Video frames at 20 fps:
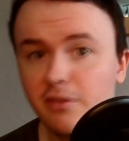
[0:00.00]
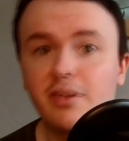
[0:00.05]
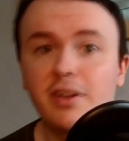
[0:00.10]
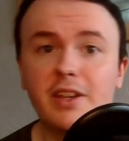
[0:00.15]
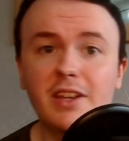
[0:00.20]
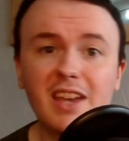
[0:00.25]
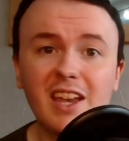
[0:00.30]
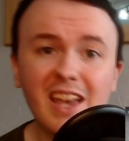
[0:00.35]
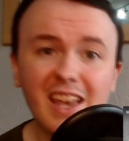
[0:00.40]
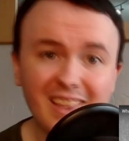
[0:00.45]

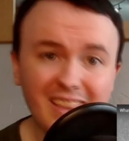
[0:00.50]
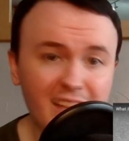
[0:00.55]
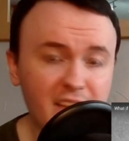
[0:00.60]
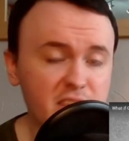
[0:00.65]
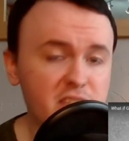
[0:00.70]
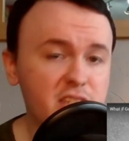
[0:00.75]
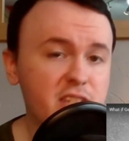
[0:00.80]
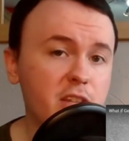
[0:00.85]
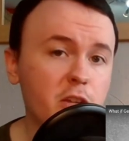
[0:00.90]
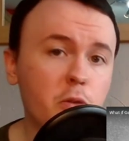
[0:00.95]
fleet, that
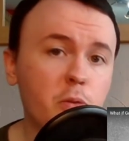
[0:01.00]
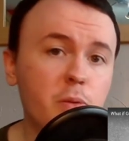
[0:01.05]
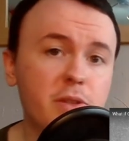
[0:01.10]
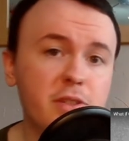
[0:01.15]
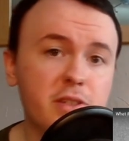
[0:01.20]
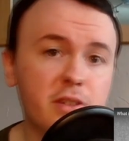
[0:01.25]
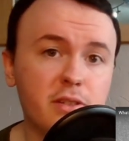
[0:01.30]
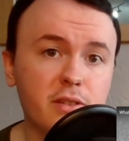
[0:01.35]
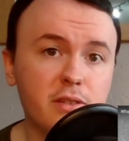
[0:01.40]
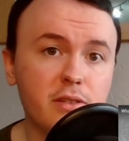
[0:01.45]
still
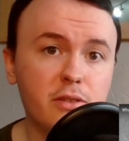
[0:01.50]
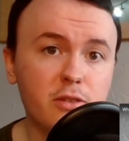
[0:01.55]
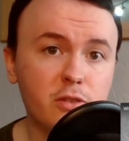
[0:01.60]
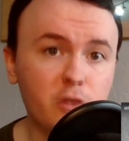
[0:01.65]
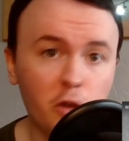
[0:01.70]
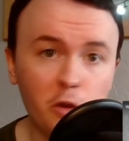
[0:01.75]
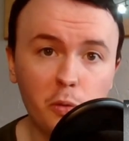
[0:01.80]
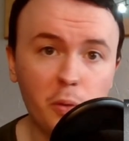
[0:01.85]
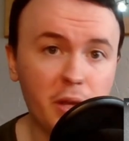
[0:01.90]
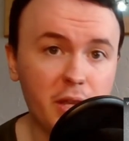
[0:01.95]
isn't
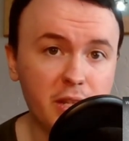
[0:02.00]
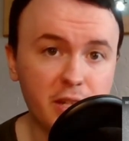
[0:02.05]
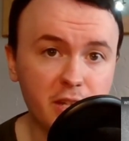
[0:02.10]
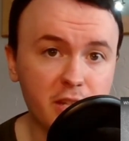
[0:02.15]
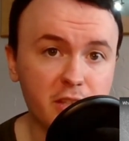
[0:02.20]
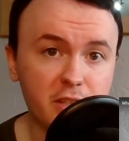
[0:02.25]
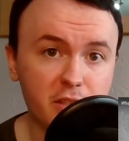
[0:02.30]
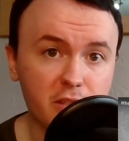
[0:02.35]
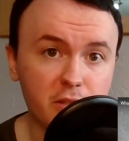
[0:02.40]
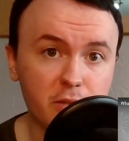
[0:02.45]
nowhere
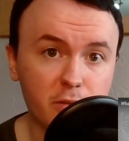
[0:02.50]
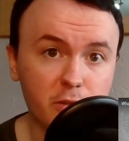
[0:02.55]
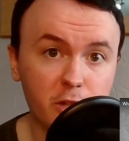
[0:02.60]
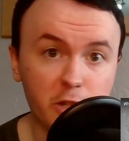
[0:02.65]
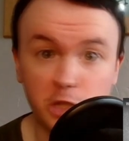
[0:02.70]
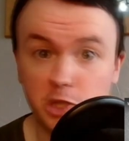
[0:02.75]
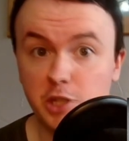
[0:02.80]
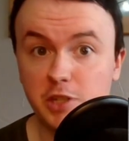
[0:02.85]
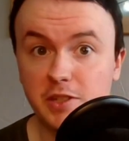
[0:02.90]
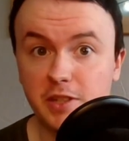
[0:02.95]
near the
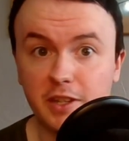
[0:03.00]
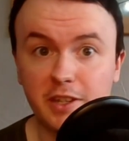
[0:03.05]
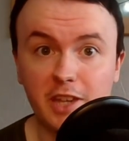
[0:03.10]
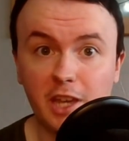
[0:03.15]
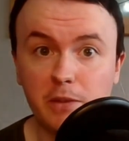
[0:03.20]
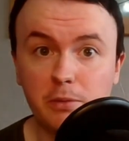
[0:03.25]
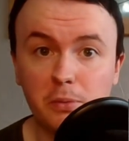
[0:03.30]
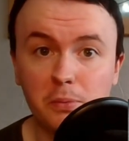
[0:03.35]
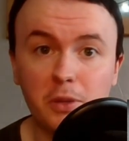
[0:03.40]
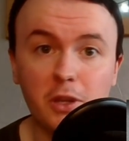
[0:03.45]
logistic
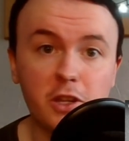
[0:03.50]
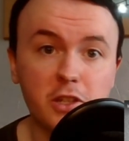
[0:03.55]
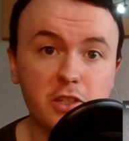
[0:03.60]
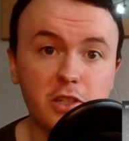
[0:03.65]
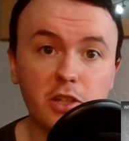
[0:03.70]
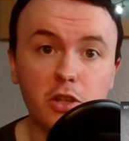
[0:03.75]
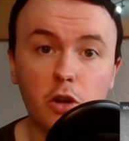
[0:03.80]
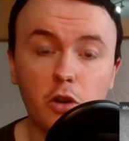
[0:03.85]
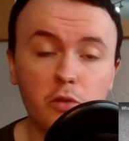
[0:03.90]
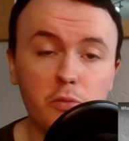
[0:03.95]

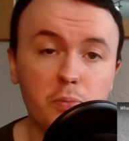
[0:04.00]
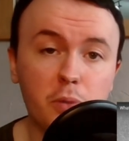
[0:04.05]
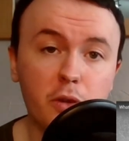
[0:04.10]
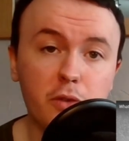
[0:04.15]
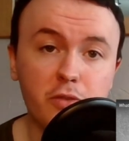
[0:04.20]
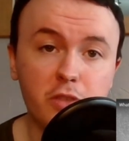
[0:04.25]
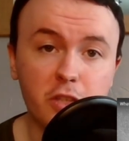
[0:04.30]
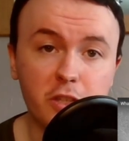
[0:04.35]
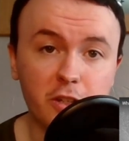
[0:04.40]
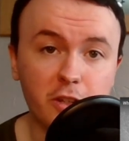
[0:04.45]
capability of
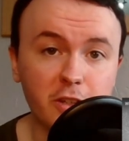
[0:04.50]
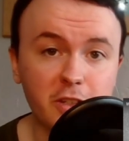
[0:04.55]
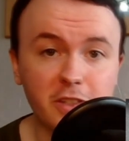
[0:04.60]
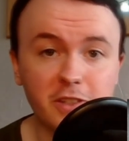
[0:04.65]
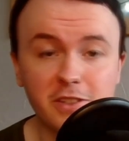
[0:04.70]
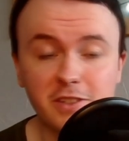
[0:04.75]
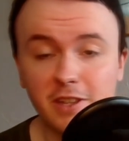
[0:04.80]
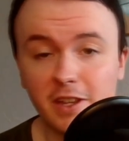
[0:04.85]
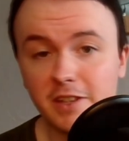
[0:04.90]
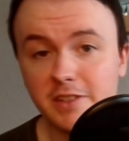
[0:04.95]
both the United
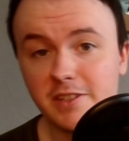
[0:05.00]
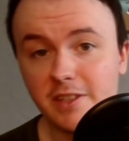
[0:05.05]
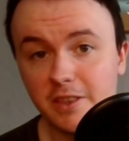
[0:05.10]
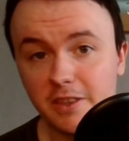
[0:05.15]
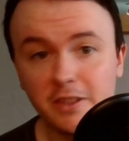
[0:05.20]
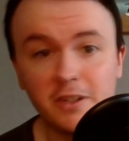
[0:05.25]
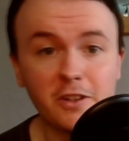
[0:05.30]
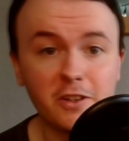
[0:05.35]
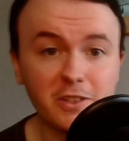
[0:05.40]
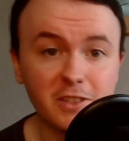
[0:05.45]
States and
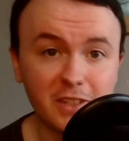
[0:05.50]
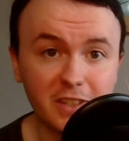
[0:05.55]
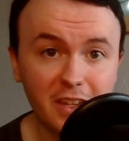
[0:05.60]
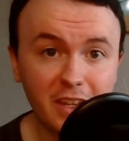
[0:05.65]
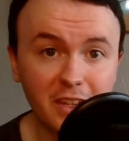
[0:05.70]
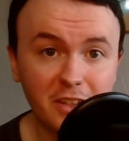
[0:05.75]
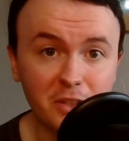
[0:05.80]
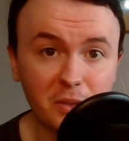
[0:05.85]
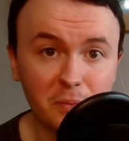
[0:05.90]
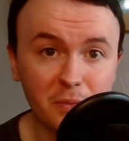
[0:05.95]
the United
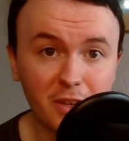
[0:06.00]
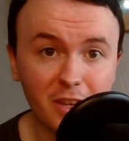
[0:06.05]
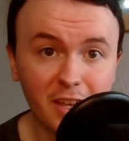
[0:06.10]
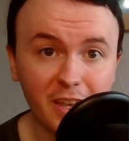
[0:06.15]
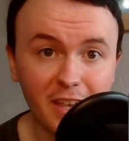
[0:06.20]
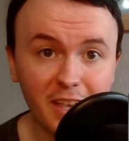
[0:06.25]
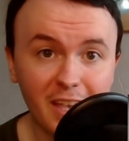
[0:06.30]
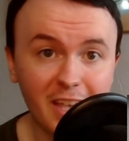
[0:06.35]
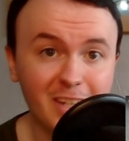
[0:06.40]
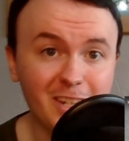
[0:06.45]
Kingdom.
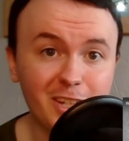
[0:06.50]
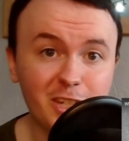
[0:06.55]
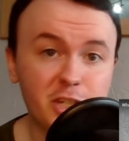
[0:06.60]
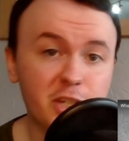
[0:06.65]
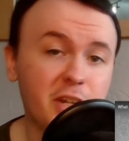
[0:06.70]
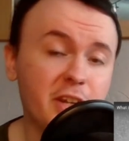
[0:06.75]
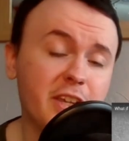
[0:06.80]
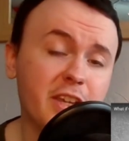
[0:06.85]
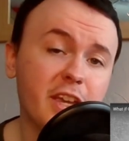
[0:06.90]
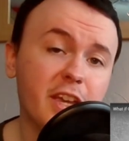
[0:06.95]

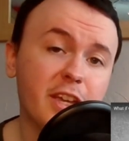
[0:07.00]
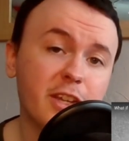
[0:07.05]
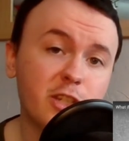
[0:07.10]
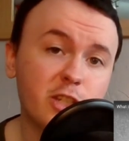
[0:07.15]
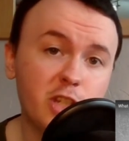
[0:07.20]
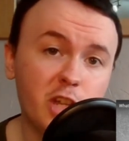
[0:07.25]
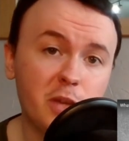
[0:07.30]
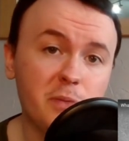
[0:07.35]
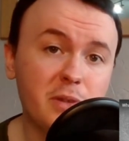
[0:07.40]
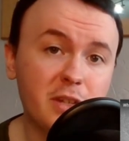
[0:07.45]
Additionally,
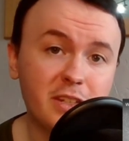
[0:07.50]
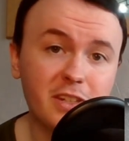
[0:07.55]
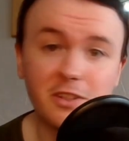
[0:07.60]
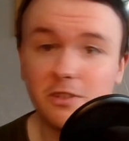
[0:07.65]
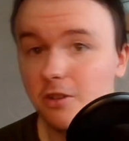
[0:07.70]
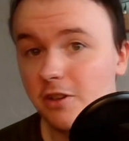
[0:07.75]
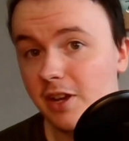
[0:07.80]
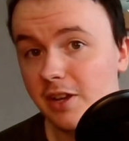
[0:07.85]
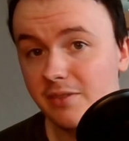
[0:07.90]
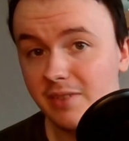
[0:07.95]
Germany did
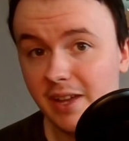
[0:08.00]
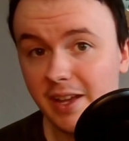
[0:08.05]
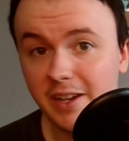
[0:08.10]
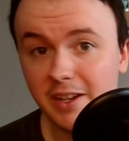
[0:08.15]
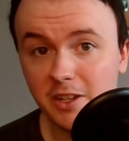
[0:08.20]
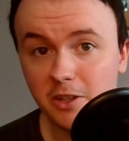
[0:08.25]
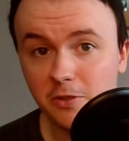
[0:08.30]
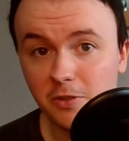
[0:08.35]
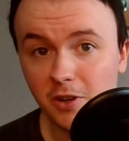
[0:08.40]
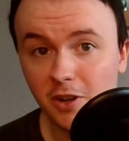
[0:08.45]
not have
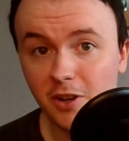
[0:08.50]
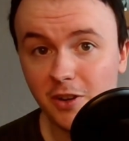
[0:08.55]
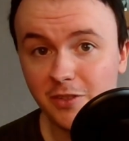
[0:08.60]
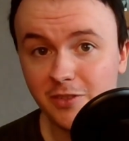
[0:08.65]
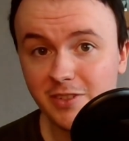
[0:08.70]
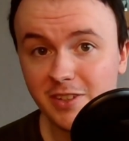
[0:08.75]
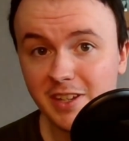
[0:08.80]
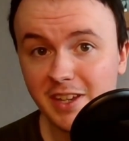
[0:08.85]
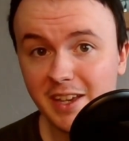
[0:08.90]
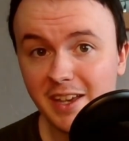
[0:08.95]
landing
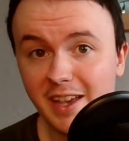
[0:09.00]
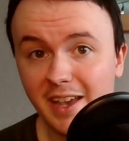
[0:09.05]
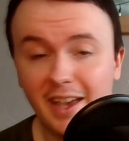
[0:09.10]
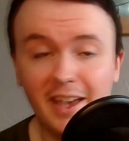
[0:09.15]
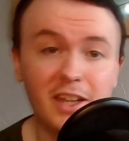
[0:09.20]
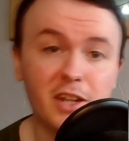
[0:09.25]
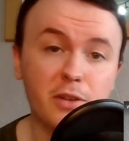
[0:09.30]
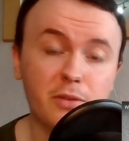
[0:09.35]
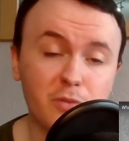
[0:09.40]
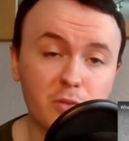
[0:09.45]
craft,
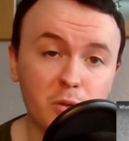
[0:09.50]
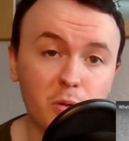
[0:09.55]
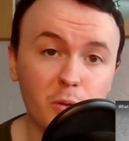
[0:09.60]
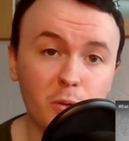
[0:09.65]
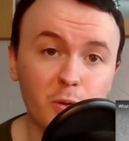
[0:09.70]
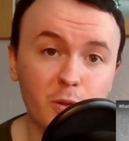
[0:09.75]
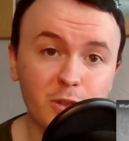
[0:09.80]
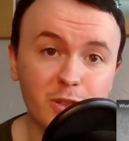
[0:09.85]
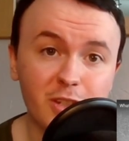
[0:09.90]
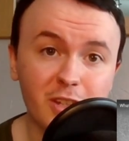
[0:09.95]
and of
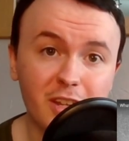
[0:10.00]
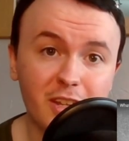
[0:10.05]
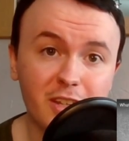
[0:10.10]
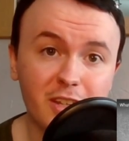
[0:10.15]
course,